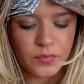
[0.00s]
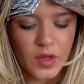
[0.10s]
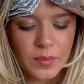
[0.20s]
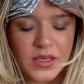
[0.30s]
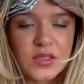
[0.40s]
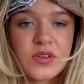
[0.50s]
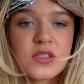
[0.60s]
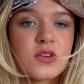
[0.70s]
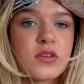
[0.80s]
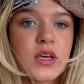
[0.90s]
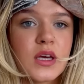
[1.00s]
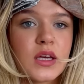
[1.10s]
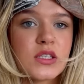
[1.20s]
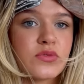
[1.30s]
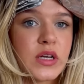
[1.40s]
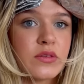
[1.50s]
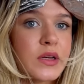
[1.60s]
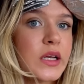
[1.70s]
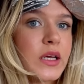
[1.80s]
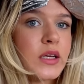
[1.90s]
because if it's too thick, it's really,
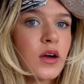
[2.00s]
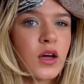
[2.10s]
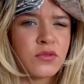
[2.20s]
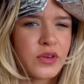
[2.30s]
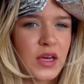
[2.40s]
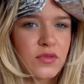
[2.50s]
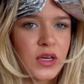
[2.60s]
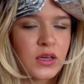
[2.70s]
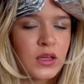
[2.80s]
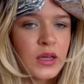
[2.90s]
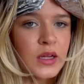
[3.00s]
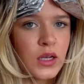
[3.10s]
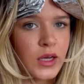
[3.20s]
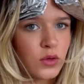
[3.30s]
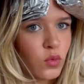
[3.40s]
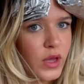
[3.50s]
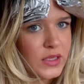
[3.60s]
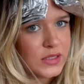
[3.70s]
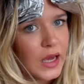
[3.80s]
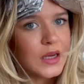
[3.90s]
really unforgiving. Like
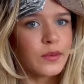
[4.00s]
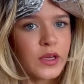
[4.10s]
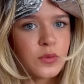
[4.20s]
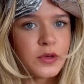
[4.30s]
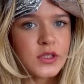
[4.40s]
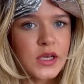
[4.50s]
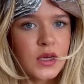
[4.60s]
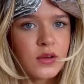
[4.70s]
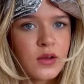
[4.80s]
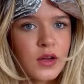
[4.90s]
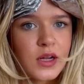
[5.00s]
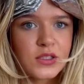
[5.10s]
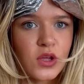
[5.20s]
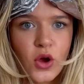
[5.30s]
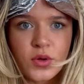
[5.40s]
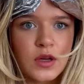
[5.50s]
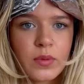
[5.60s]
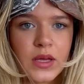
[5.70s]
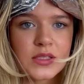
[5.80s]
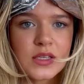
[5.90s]
exactly where you put it is the only
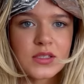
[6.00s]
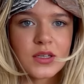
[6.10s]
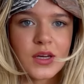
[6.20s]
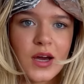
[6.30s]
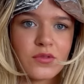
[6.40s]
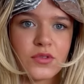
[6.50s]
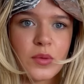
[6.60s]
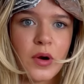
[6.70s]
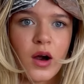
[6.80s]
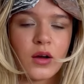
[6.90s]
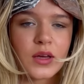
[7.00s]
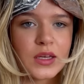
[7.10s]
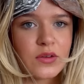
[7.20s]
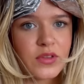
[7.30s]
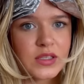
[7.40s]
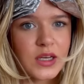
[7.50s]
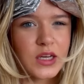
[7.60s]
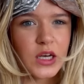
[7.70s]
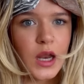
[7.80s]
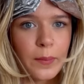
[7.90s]
place that's going to have a mark. And if there's like a
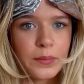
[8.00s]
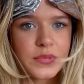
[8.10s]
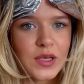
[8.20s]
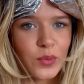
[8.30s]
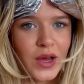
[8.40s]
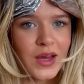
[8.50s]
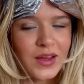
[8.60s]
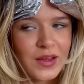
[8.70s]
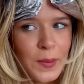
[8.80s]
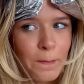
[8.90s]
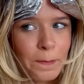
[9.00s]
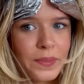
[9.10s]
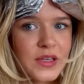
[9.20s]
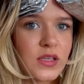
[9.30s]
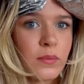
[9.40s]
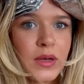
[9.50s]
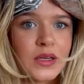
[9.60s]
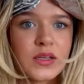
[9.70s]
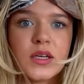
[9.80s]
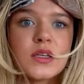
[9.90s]
lump somewhere that's
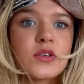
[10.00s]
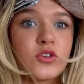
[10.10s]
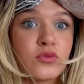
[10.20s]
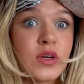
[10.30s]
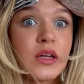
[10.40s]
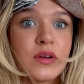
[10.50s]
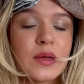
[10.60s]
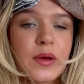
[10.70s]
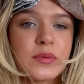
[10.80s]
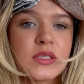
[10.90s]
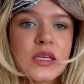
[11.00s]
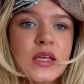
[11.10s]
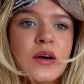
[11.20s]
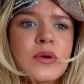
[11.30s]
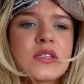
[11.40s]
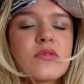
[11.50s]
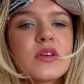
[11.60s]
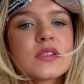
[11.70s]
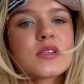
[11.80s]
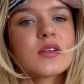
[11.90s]
unblended, you'll really, really be able to see that. Whereas if
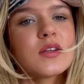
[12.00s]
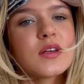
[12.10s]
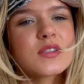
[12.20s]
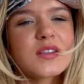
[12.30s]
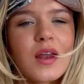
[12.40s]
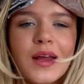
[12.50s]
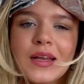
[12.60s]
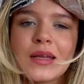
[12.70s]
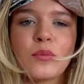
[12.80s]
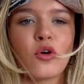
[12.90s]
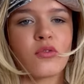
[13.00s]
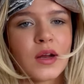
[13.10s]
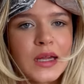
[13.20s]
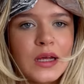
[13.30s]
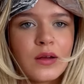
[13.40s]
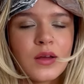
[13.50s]
it's slightly more runny,